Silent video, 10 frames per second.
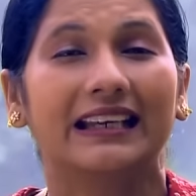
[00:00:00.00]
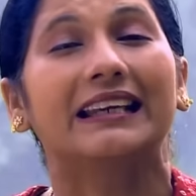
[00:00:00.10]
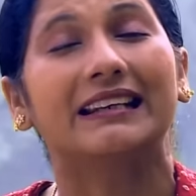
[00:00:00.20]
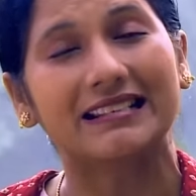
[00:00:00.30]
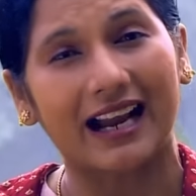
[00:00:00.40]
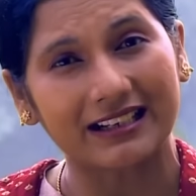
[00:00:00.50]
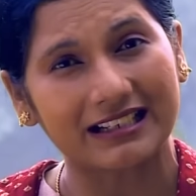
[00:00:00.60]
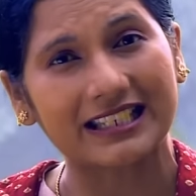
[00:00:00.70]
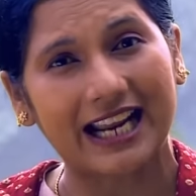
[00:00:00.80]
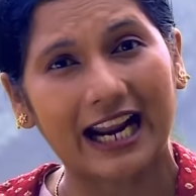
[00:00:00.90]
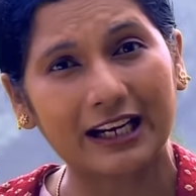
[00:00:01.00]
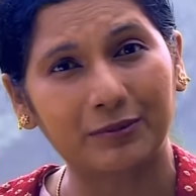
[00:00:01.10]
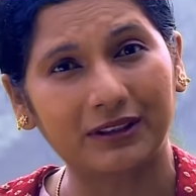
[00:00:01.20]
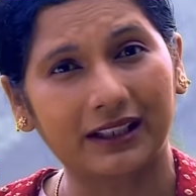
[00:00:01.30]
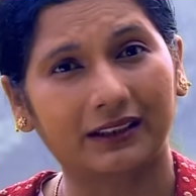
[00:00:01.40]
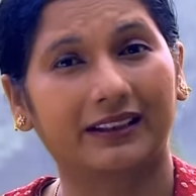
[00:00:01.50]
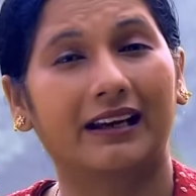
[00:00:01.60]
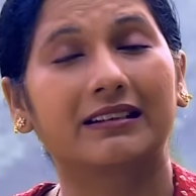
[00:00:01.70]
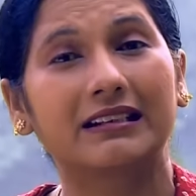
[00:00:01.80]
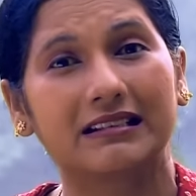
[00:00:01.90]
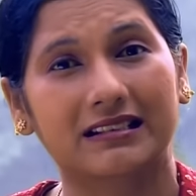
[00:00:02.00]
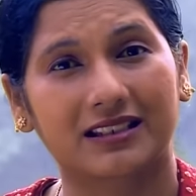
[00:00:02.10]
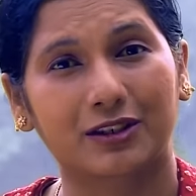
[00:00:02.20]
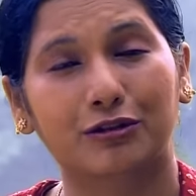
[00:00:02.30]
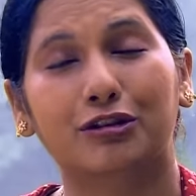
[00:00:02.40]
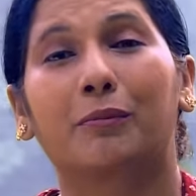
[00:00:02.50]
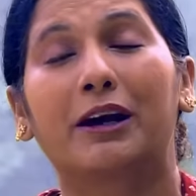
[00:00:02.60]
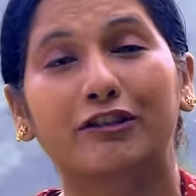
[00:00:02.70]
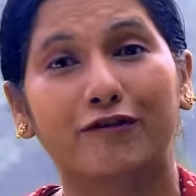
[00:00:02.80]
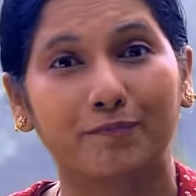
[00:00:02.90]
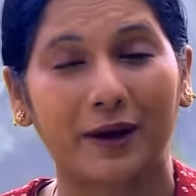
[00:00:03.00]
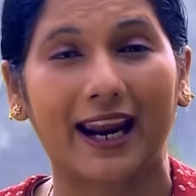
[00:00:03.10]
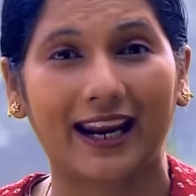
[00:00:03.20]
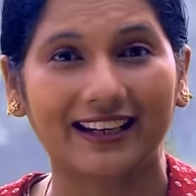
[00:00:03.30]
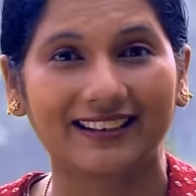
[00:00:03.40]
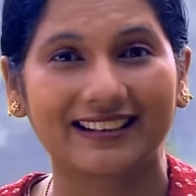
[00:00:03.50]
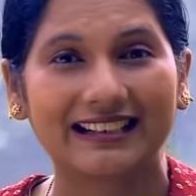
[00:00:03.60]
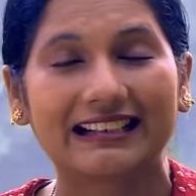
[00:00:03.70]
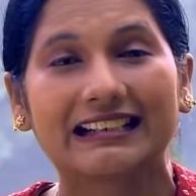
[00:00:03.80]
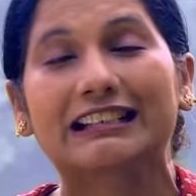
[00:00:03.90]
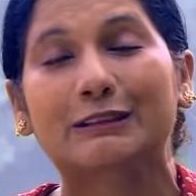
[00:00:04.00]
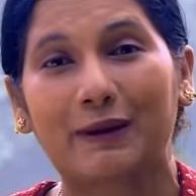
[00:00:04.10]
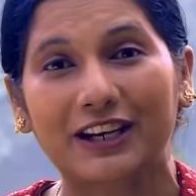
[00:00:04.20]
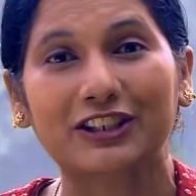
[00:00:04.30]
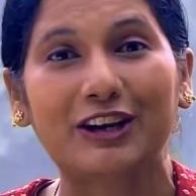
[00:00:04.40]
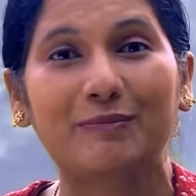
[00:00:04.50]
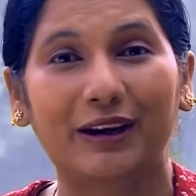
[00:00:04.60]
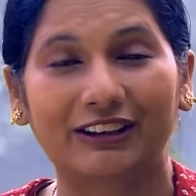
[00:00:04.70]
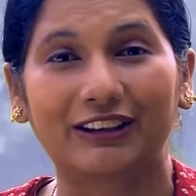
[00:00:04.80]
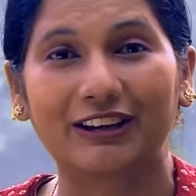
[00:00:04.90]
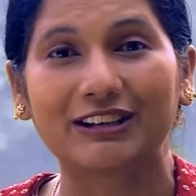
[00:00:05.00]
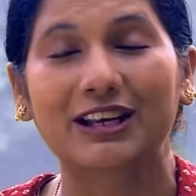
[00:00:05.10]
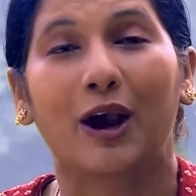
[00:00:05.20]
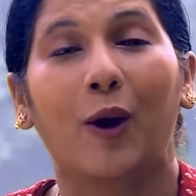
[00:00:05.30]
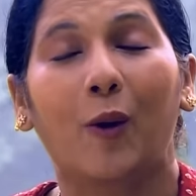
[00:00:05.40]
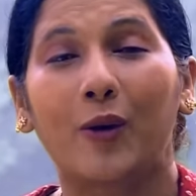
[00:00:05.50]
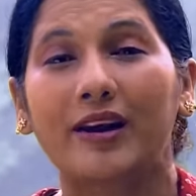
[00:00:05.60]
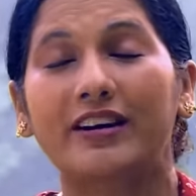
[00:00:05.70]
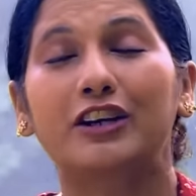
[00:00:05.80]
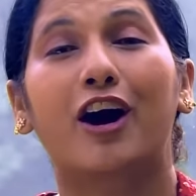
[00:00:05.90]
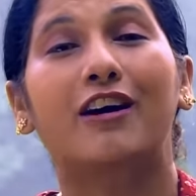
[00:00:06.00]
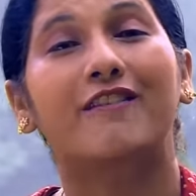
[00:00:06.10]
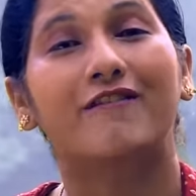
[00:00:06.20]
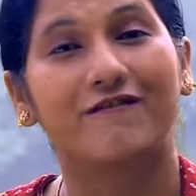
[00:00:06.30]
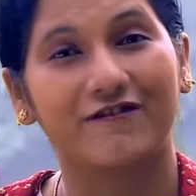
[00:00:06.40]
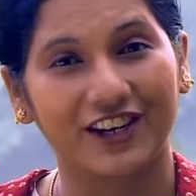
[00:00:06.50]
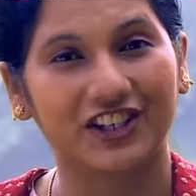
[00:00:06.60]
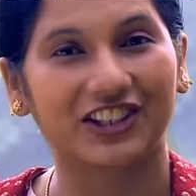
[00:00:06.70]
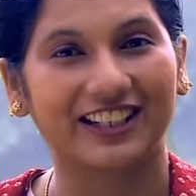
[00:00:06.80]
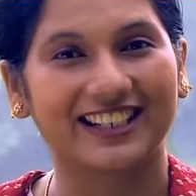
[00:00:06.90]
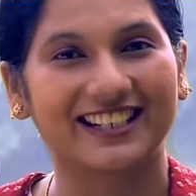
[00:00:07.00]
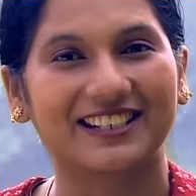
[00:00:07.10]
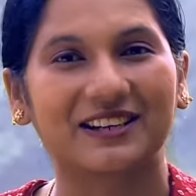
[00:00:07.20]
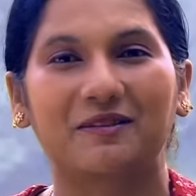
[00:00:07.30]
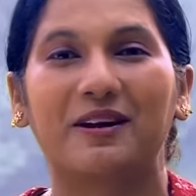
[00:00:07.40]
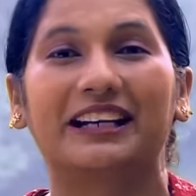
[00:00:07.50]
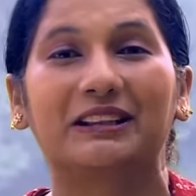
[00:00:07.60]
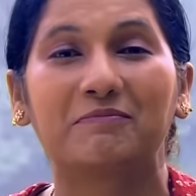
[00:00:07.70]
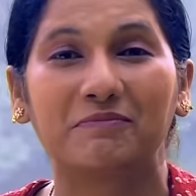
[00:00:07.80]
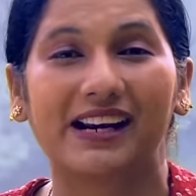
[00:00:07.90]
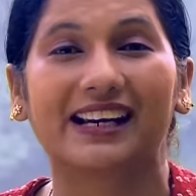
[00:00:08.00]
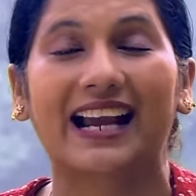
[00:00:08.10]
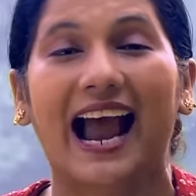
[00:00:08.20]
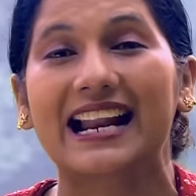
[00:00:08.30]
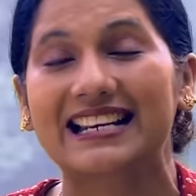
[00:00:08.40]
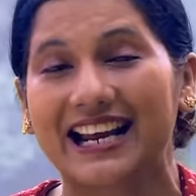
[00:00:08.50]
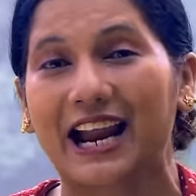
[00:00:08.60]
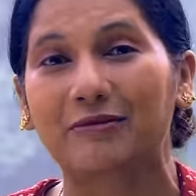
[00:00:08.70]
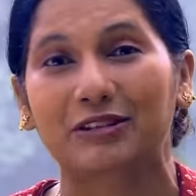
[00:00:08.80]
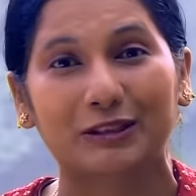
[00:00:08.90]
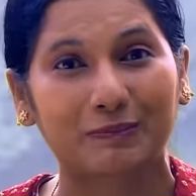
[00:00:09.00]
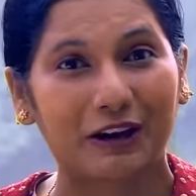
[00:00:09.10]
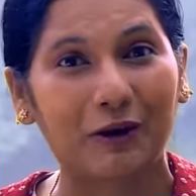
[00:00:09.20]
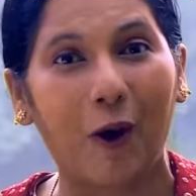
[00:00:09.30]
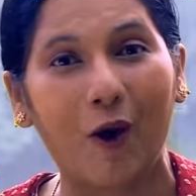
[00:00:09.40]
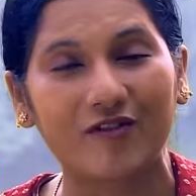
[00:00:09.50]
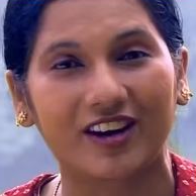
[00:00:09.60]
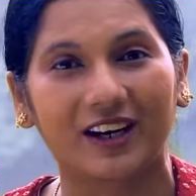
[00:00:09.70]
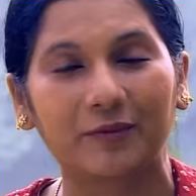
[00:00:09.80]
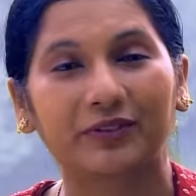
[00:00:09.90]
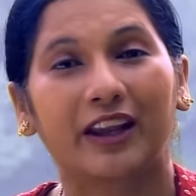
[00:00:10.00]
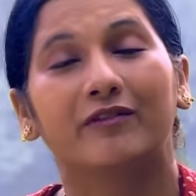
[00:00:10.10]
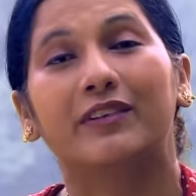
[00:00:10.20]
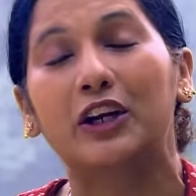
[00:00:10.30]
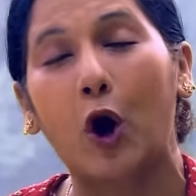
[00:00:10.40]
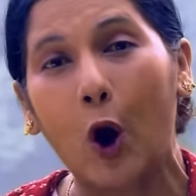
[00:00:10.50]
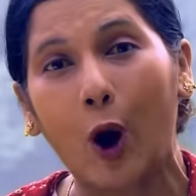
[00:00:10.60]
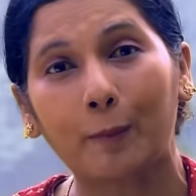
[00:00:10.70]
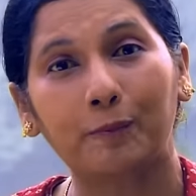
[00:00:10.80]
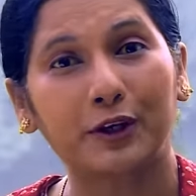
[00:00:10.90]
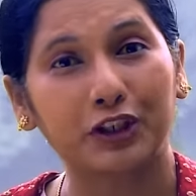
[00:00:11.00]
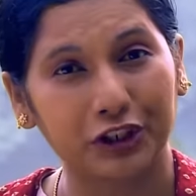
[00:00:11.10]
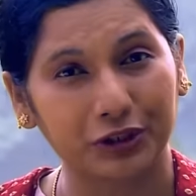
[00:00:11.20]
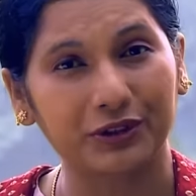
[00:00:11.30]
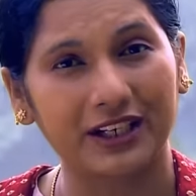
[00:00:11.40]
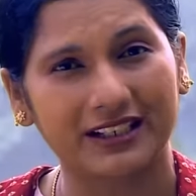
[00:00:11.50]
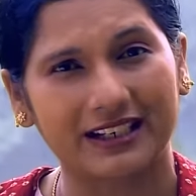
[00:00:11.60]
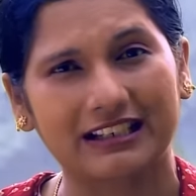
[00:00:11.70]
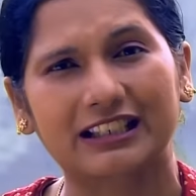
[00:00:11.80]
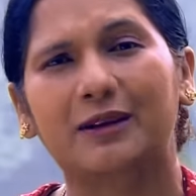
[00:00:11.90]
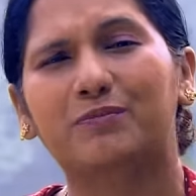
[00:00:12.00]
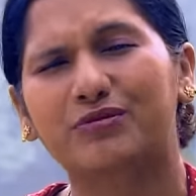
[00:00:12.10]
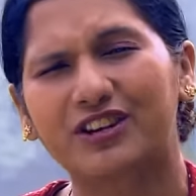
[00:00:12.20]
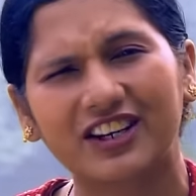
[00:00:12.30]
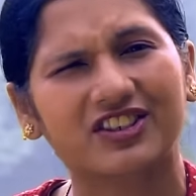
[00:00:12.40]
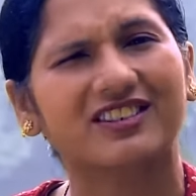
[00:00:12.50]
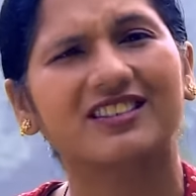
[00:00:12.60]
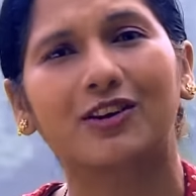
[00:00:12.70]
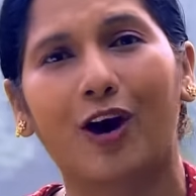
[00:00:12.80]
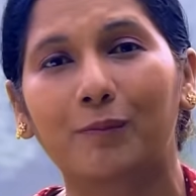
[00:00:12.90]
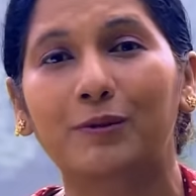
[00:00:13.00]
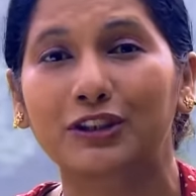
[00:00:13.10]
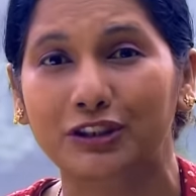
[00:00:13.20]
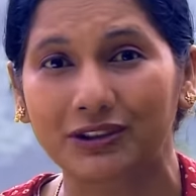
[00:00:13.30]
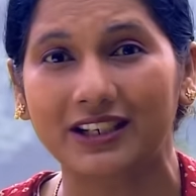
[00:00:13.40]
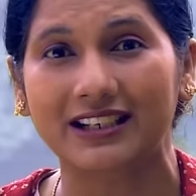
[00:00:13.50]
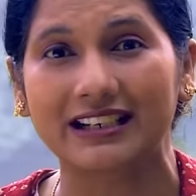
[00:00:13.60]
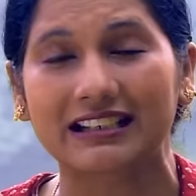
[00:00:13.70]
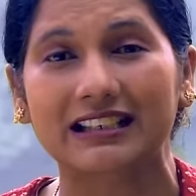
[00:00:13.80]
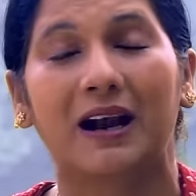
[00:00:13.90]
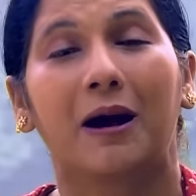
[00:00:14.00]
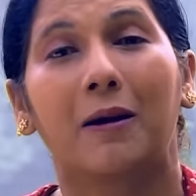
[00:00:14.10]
It is understandable that there is so much of pain, especially because we were not vigilant when the milk had time to spill over, when opportunities and precious opportunities